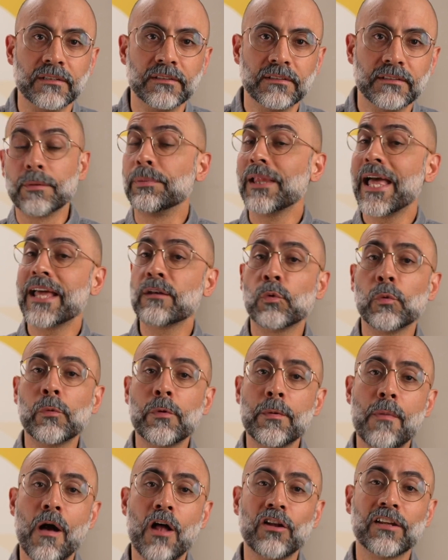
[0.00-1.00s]
The blend will be
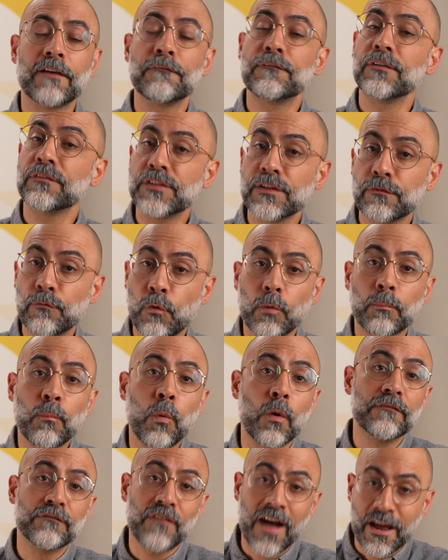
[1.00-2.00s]
bottled at
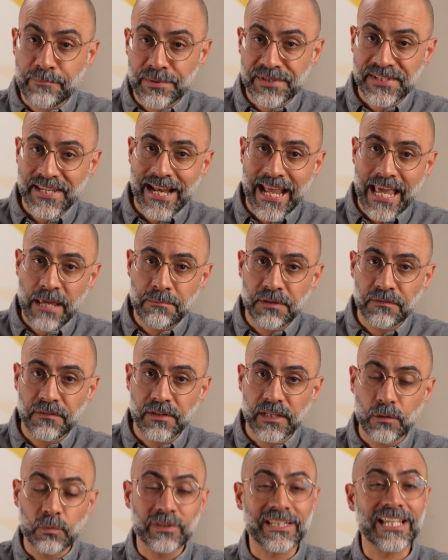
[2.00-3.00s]
54.5%
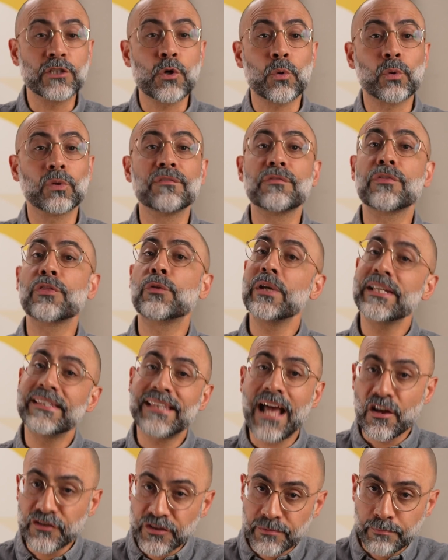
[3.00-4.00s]
ABV with a total of
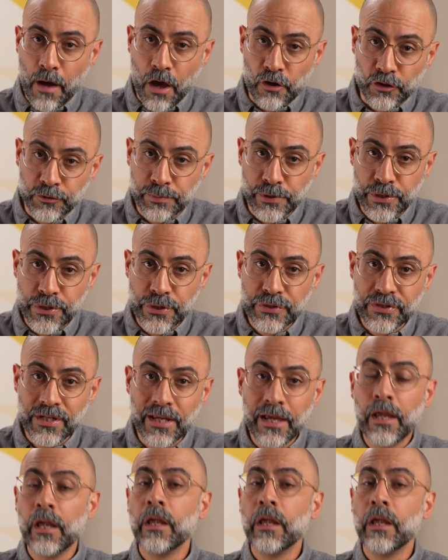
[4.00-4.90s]
3,000 bottles produced.